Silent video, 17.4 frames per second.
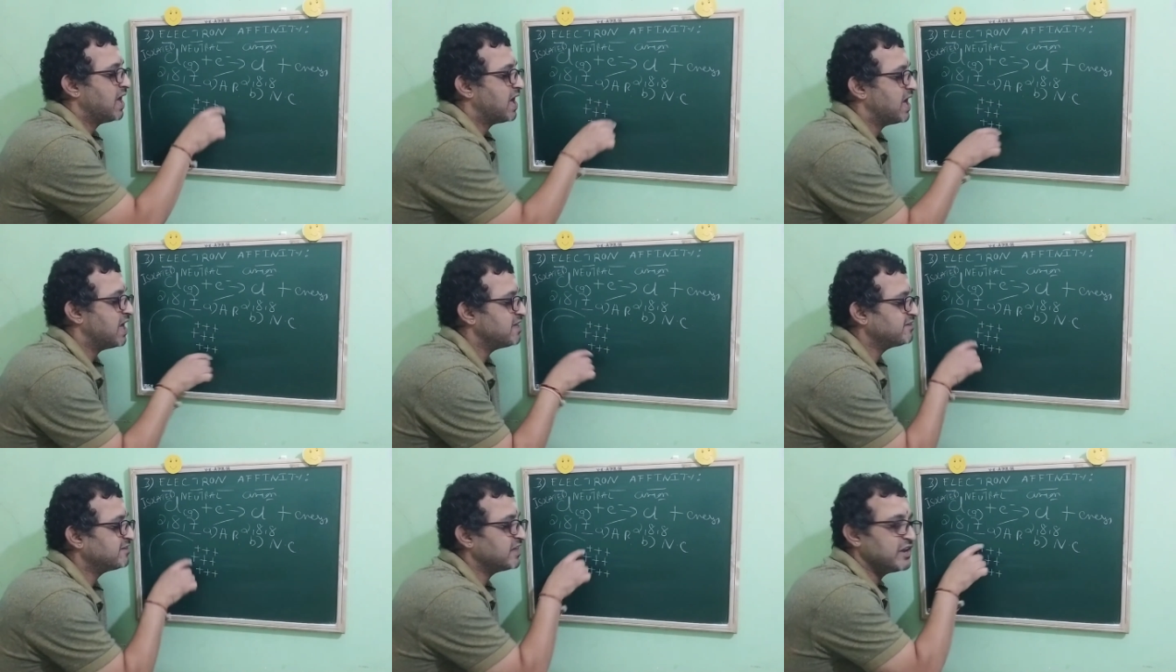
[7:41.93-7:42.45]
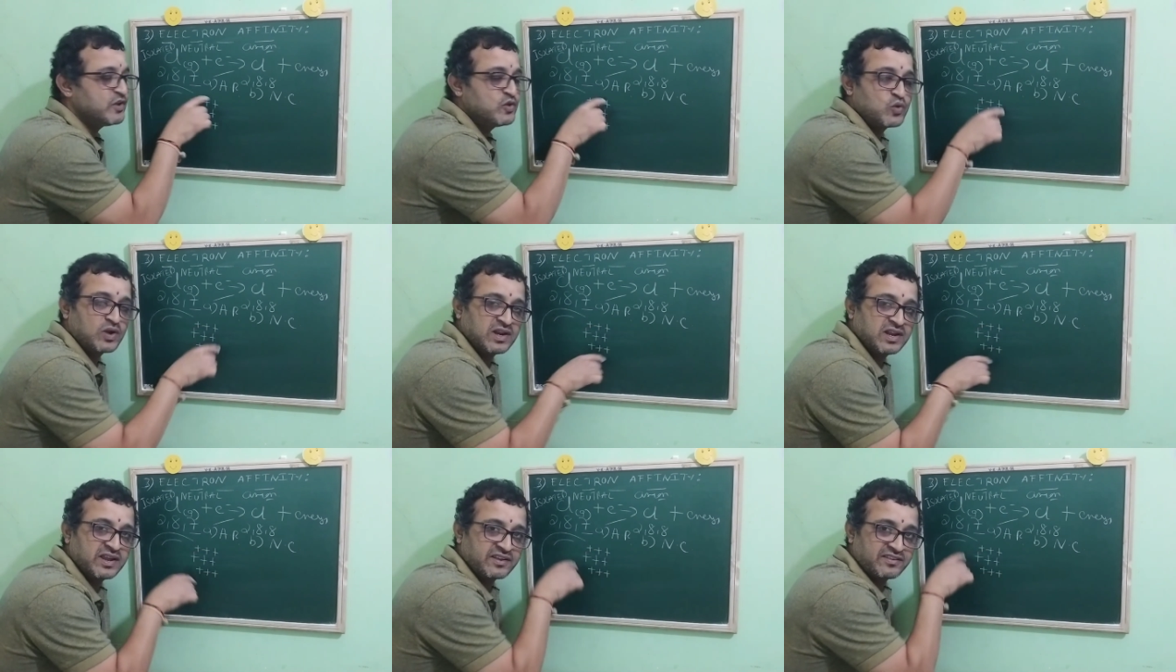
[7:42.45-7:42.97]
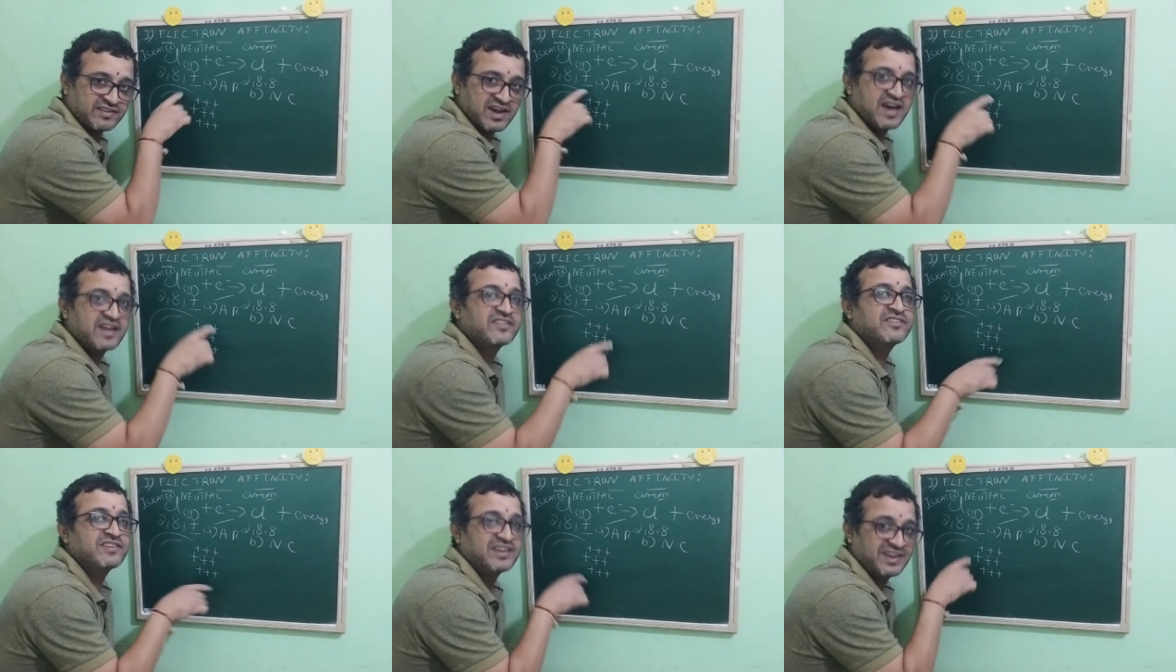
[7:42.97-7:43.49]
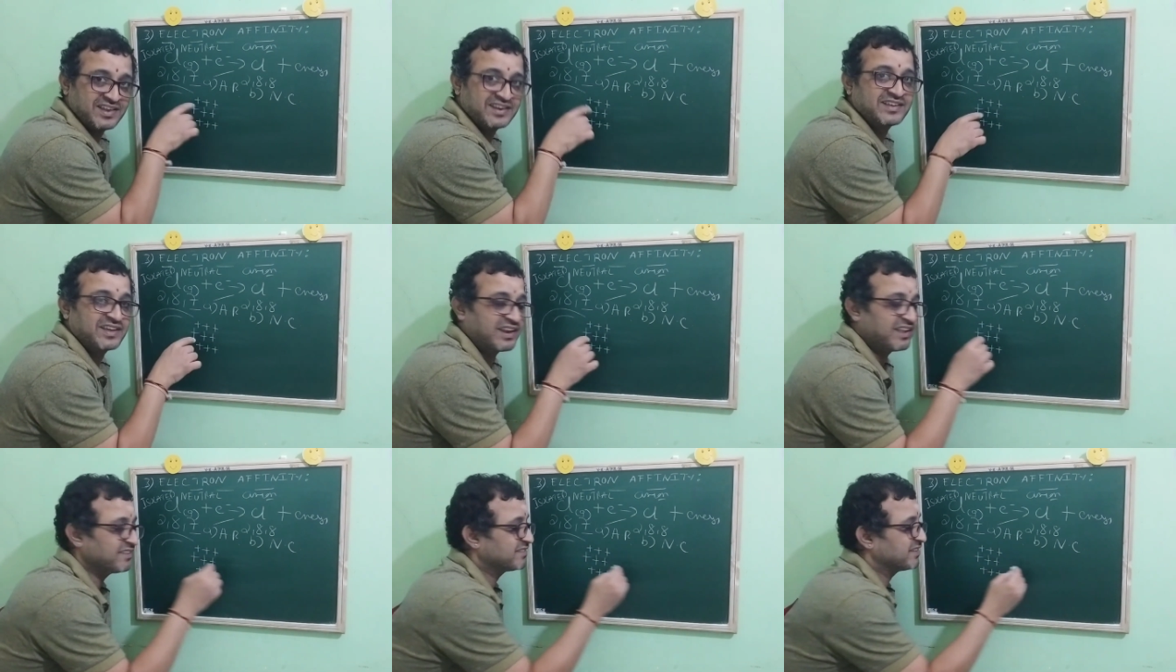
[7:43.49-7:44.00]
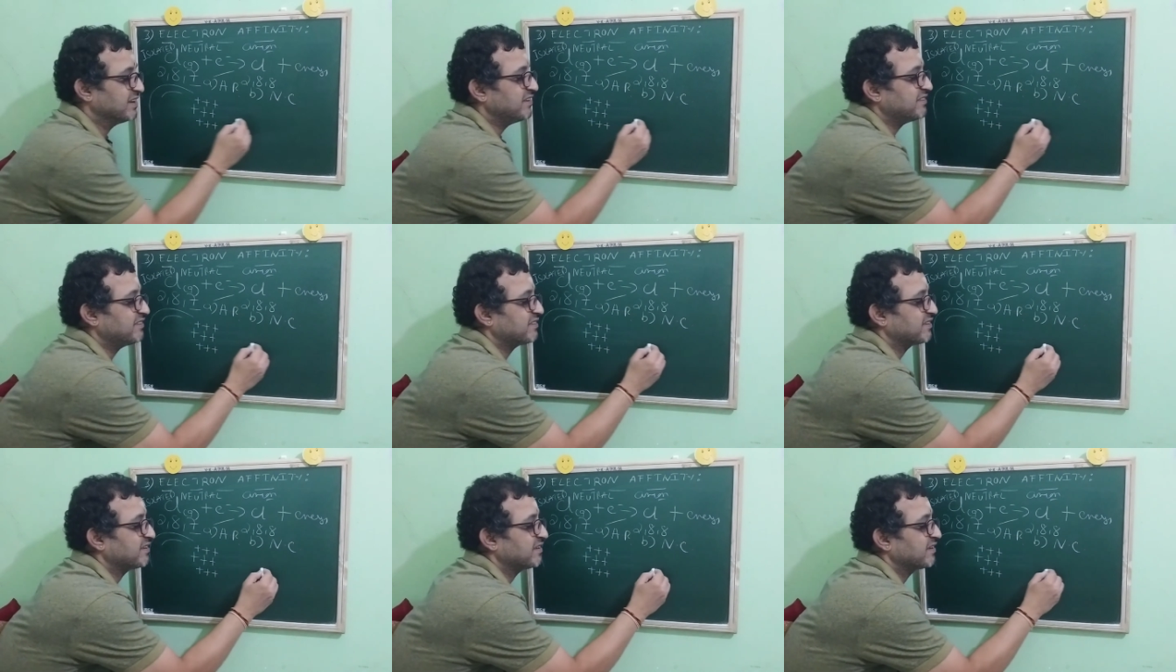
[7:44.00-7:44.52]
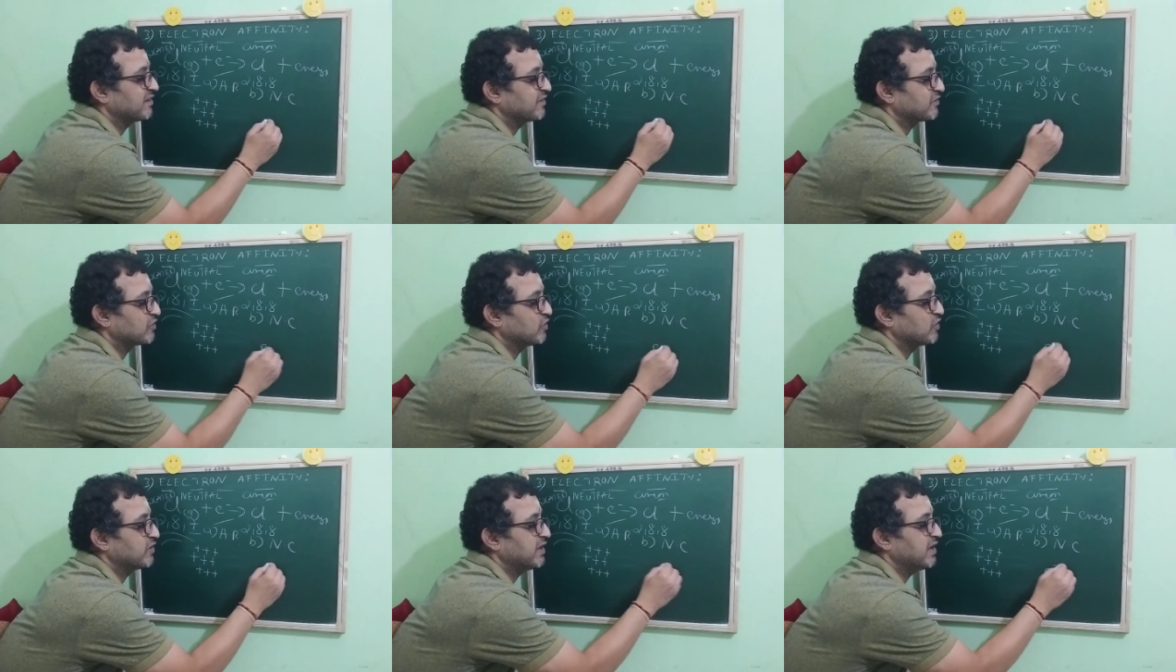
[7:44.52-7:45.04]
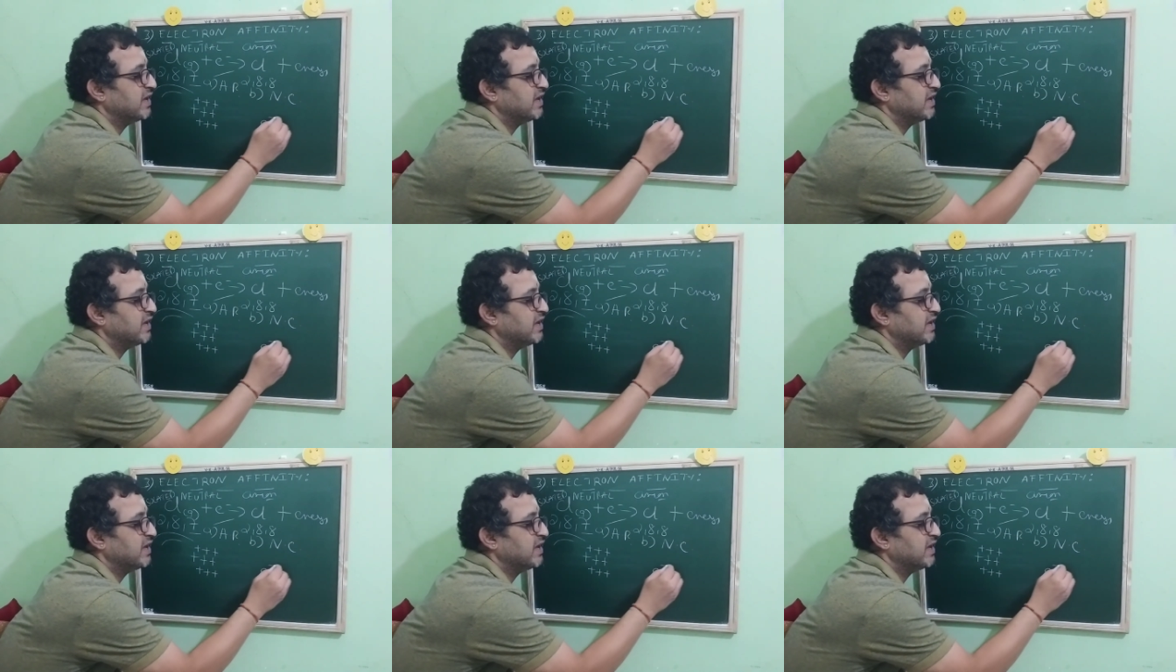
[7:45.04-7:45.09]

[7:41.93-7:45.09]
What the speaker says: As the nuclear charge increases, so